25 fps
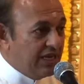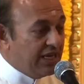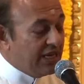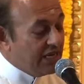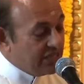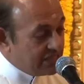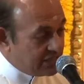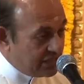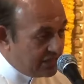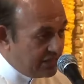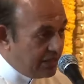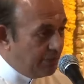
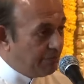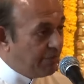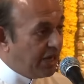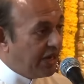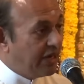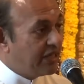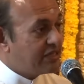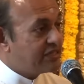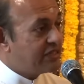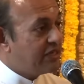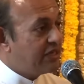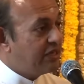Is it the
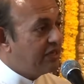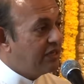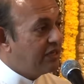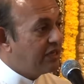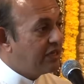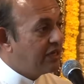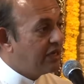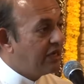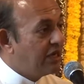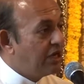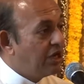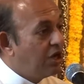medicine
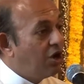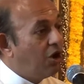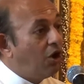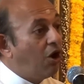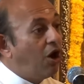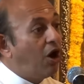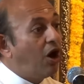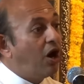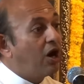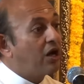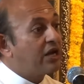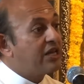
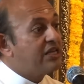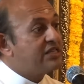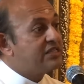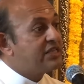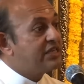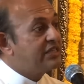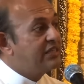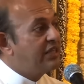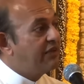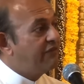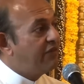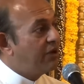or is
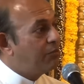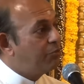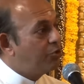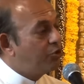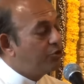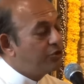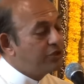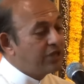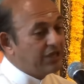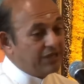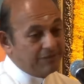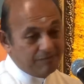it the
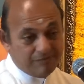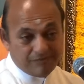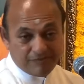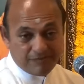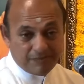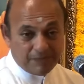Vibhuti?